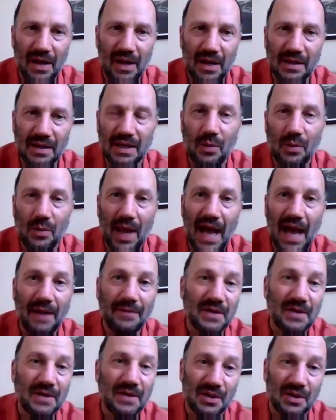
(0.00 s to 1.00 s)
So we have
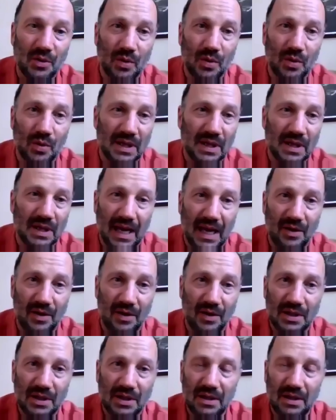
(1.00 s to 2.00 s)
to sort this out,
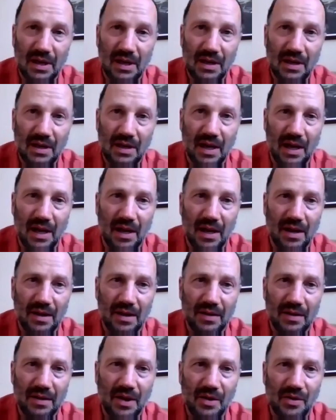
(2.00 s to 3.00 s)
that
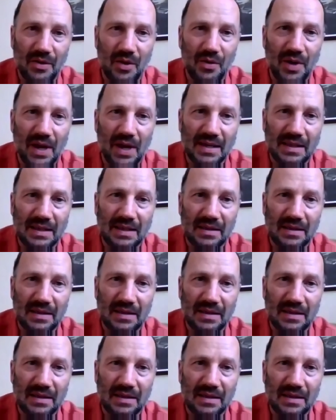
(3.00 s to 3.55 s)
there is